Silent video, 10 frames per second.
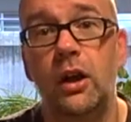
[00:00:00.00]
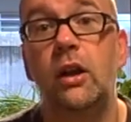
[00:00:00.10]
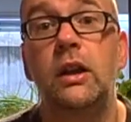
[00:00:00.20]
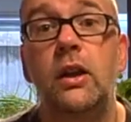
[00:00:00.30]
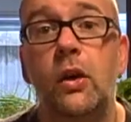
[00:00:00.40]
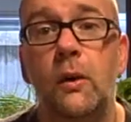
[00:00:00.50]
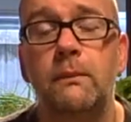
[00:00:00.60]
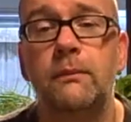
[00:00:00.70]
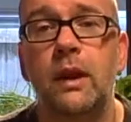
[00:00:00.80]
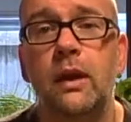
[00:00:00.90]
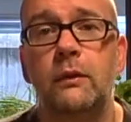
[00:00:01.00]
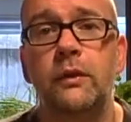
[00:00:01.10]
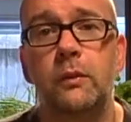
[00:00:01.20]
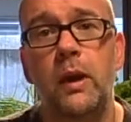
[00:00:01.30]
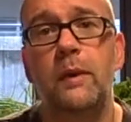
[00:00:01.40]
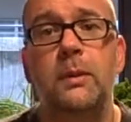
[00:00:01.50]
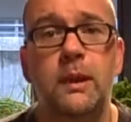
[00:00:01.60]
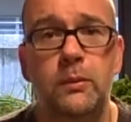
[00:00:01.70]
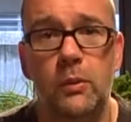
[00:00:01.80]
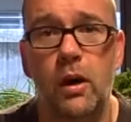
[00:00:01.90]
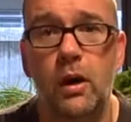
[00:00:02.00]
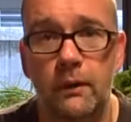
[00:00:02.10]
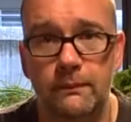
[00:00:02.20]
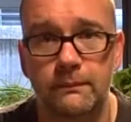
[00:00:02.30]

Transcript: early on with where people are.